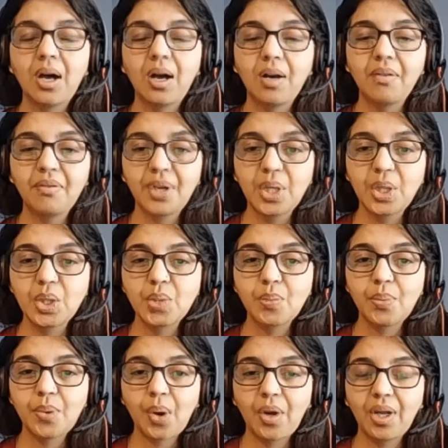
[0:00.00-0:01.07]
finished
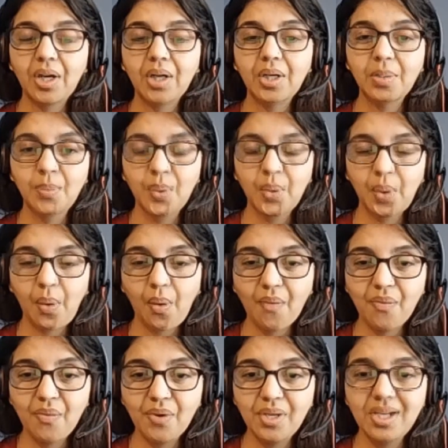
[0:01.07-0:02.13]
product more
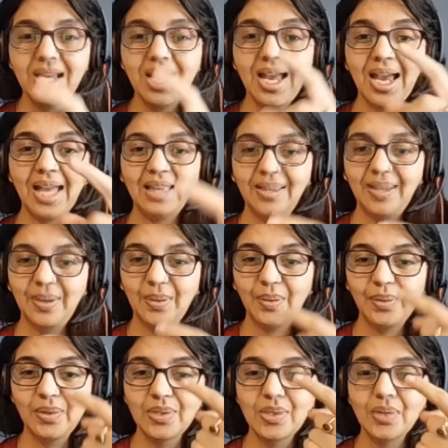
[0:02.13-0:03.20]
often, and they
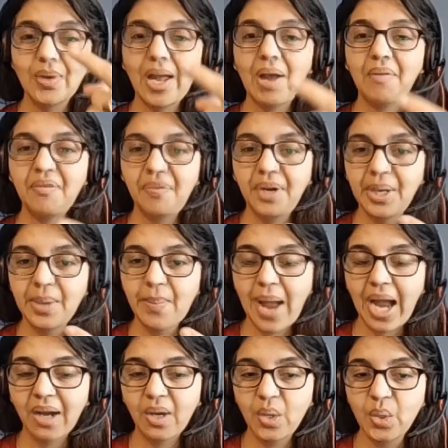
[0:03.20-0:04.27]
also have
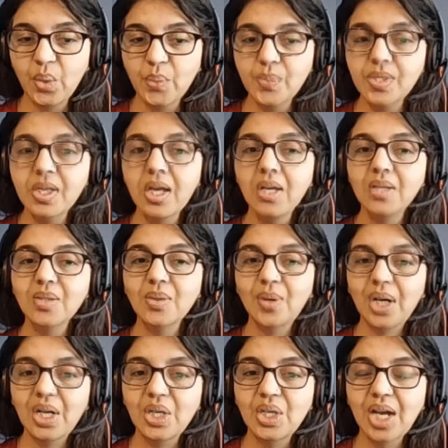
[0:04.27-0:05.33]
feedback loops. So
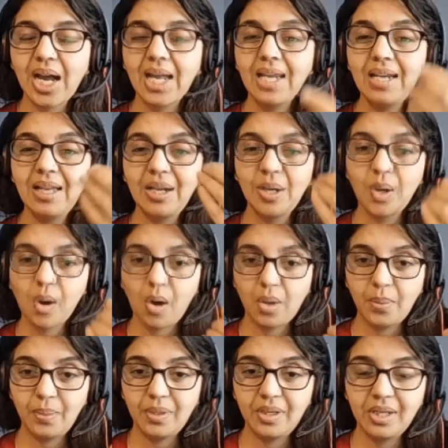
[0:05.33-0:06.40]
agile
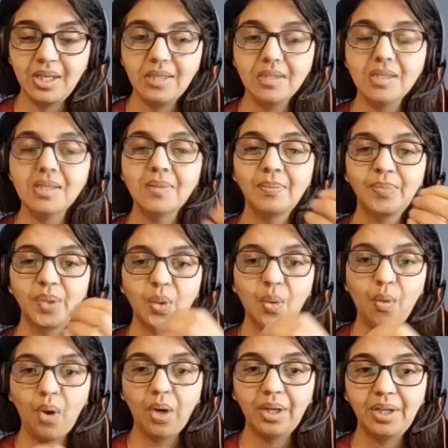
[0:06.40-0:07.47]
incorporates the
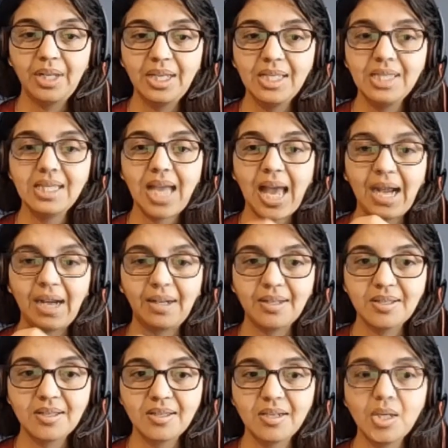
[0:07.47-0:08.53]
qualities,
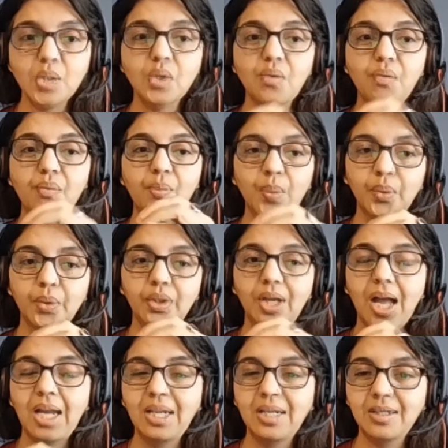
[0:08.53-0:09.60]
characteristics of both
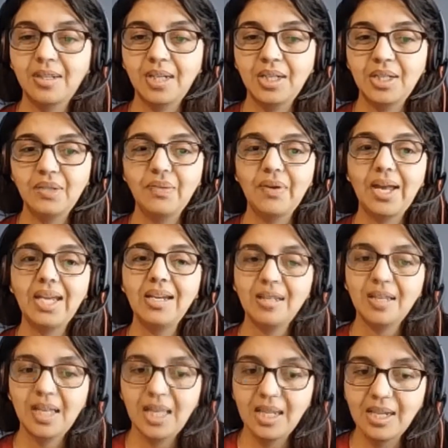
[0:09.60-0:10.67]
iterative and
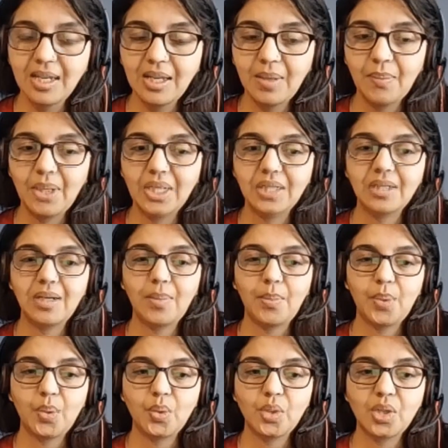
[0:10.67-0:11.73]
incremental
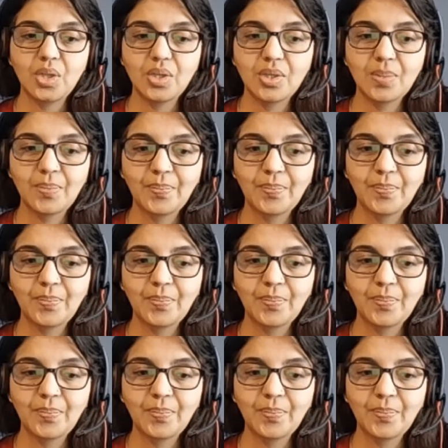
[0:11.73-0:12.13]
approaches.